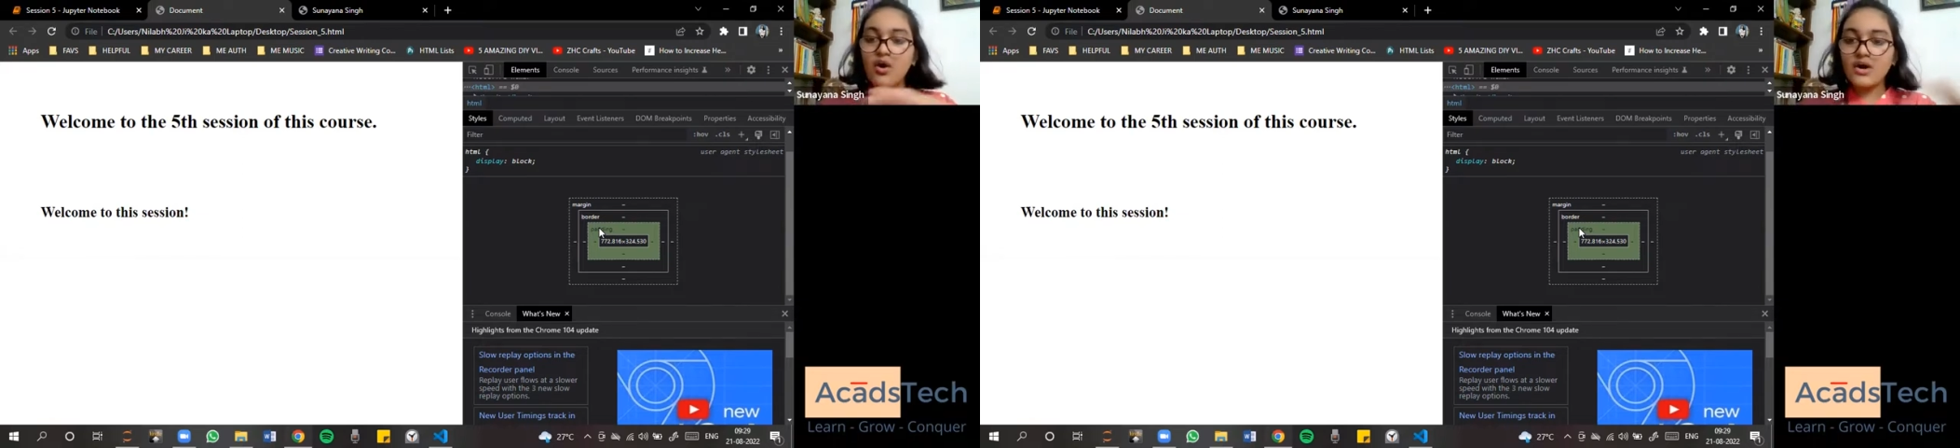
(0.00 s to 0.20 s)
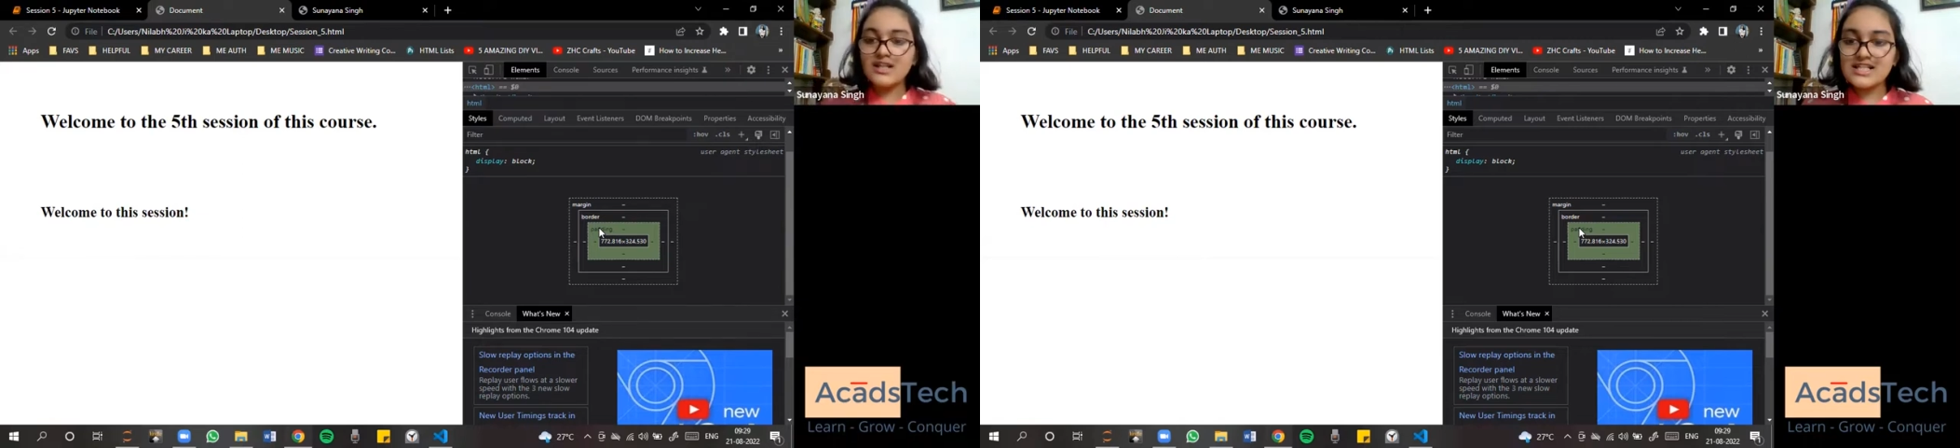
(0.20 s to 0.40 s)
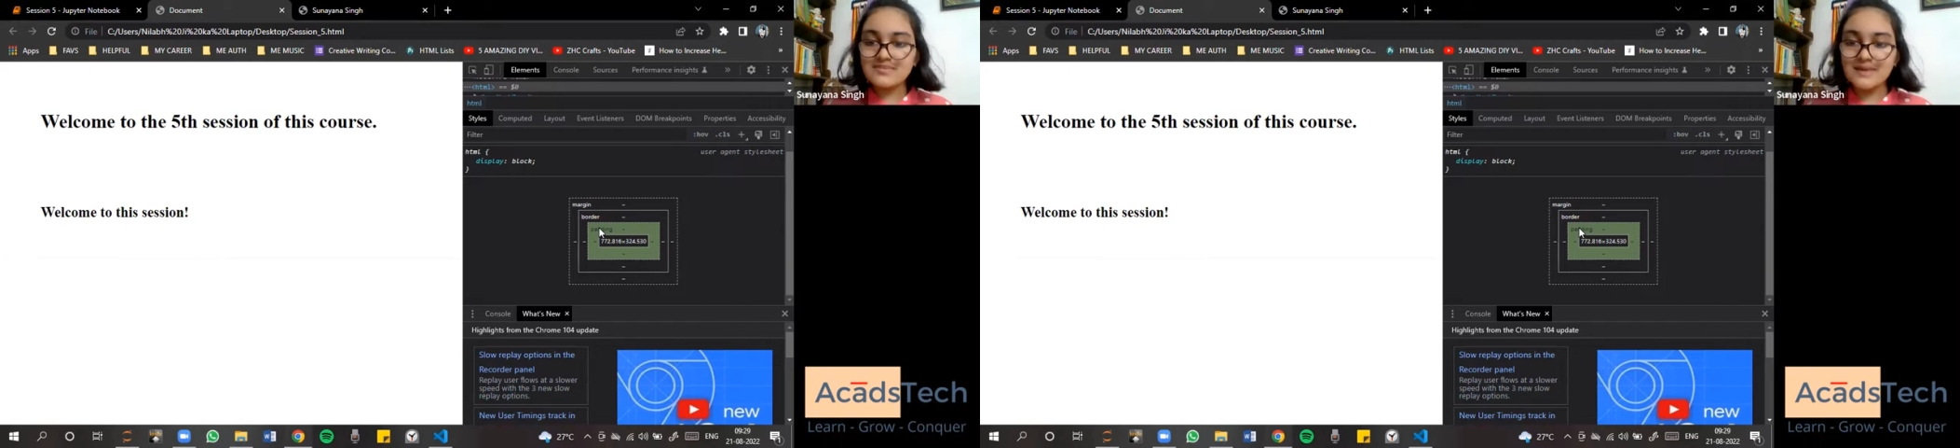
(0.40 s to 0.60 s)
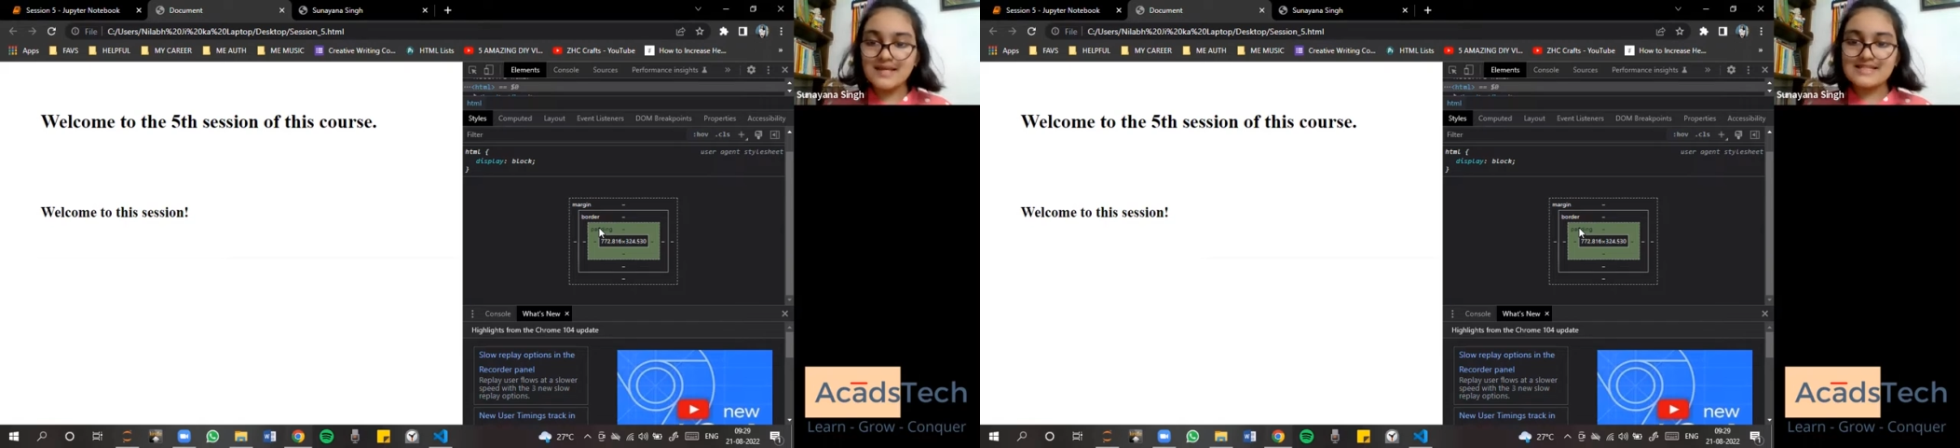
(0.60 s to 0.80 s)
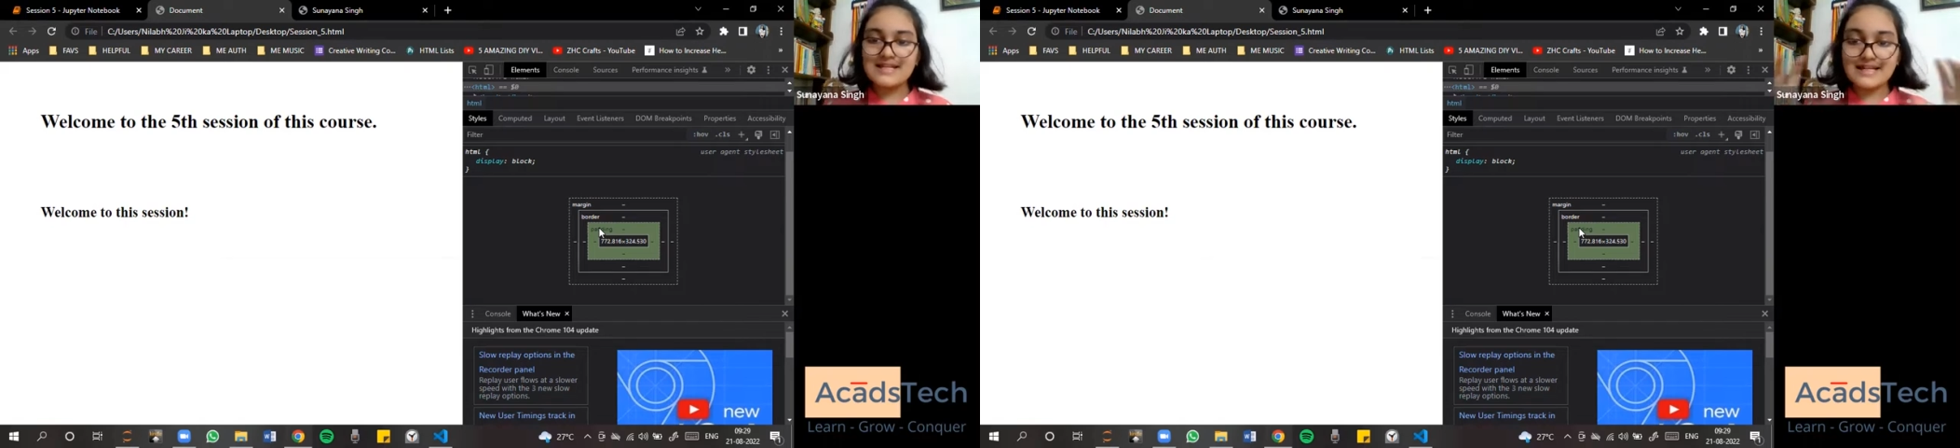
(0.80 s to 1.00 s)
all the
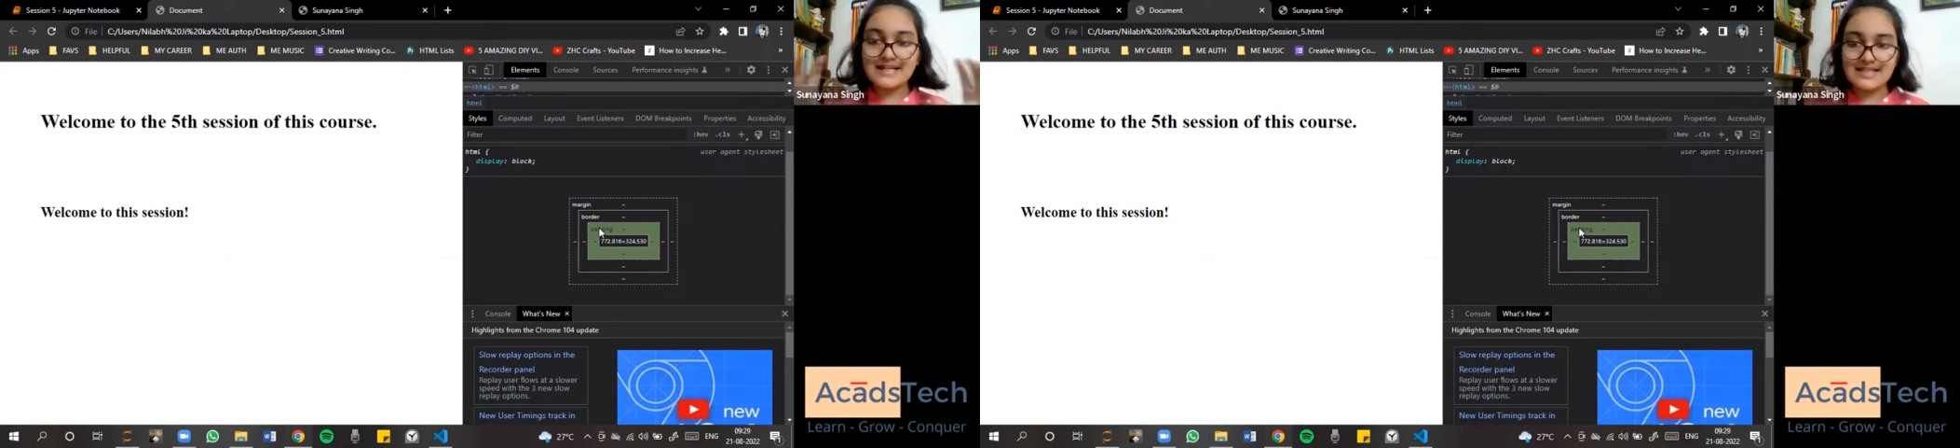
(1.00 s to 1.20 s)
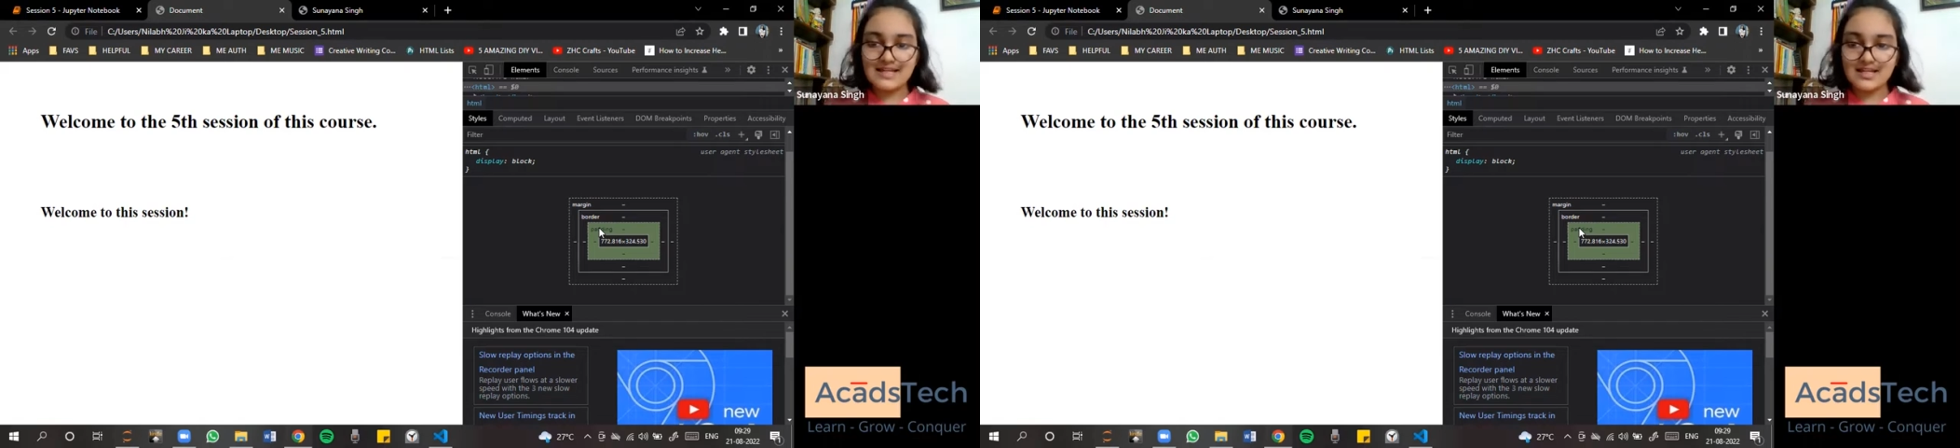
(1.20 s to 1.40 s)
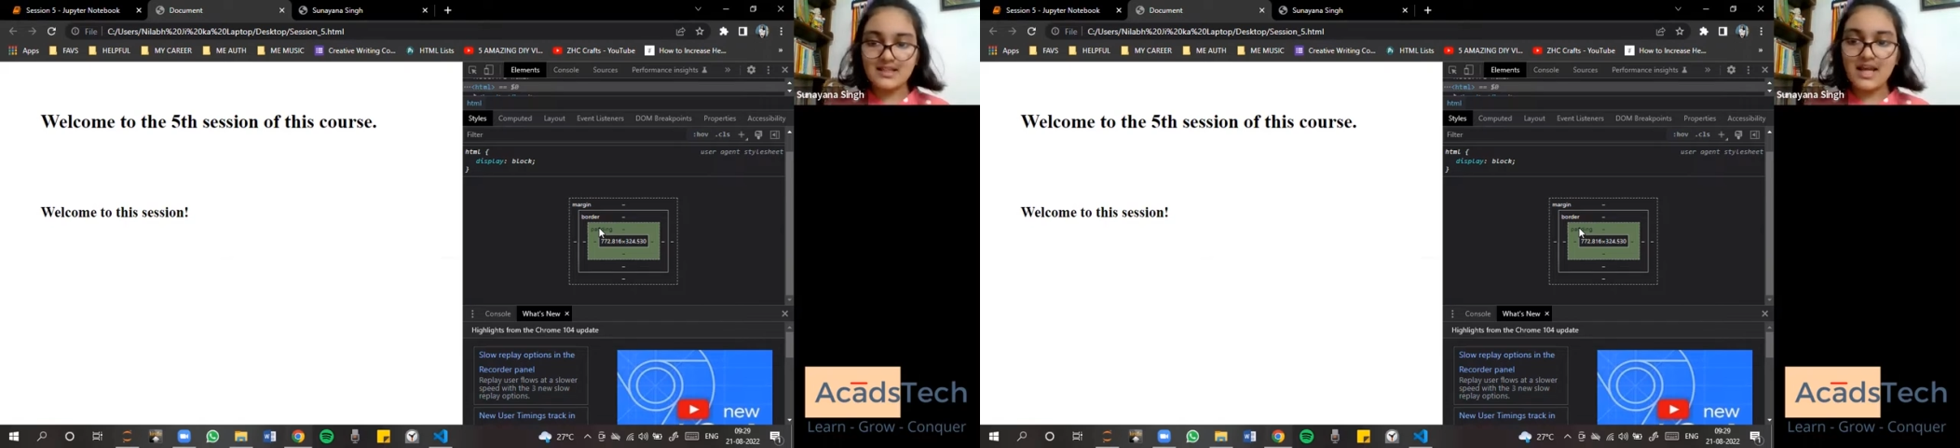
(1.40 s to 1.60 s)
space that is there,